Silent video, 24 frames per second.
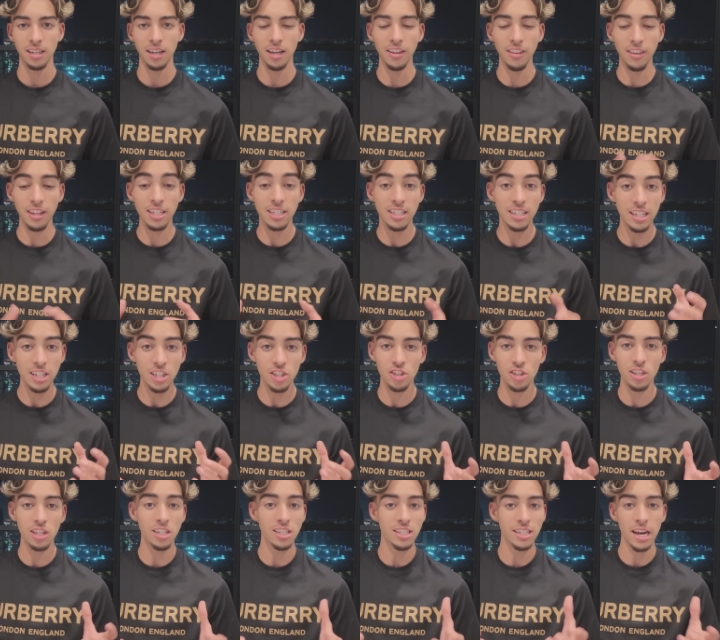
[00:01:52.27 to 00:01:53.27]
And this is
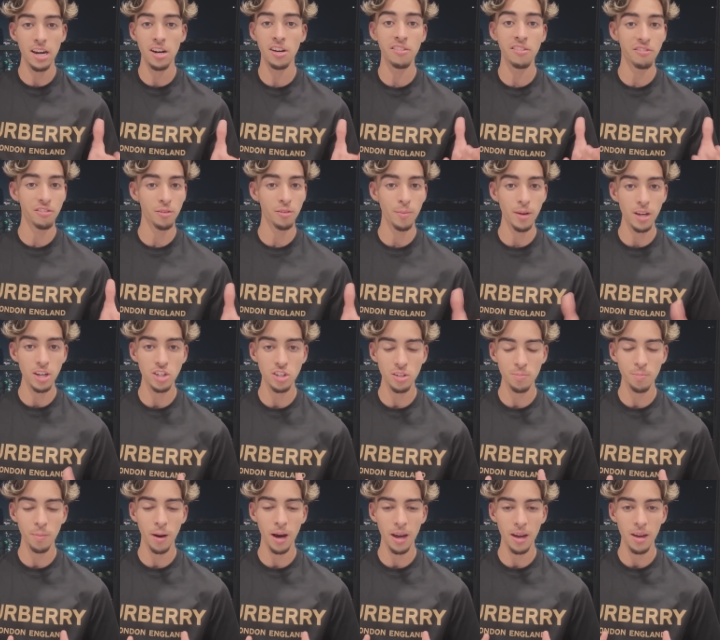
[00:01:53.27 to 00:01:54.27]
literally insider
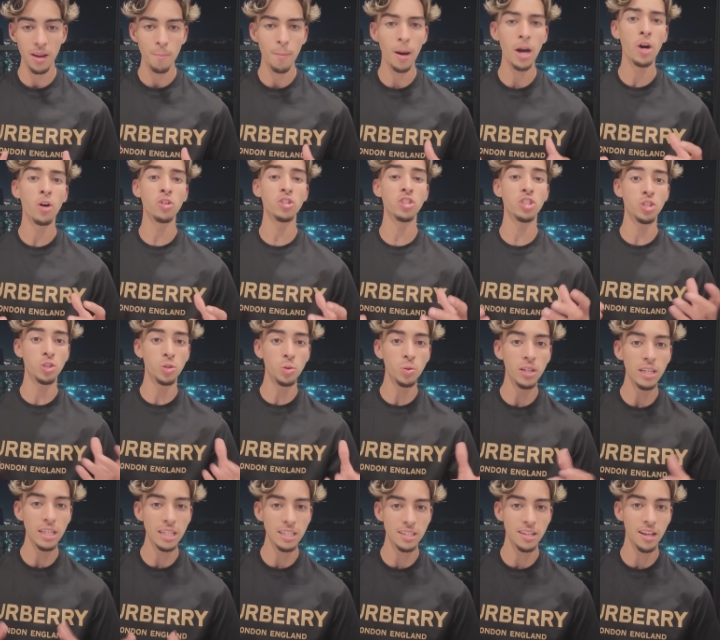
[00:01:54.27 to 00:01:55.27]
information by my own
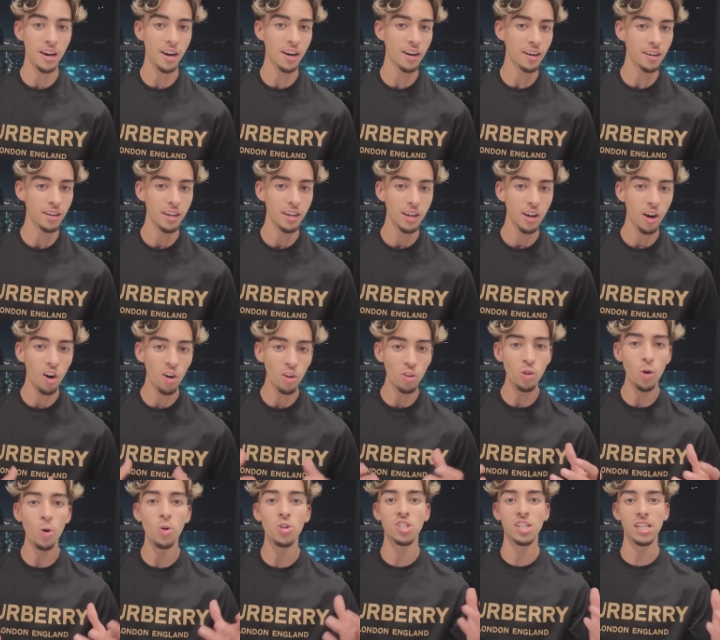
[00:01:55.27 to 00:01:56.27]
students that are on
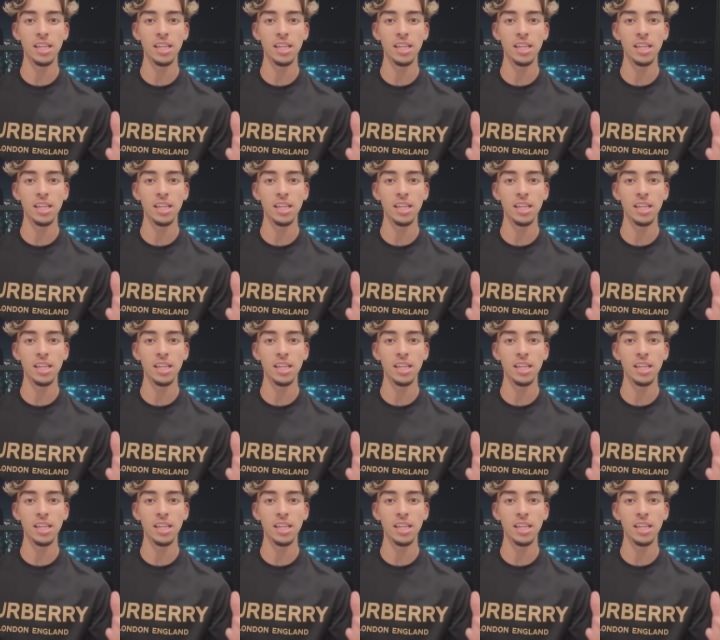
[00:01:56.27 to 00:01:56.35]
those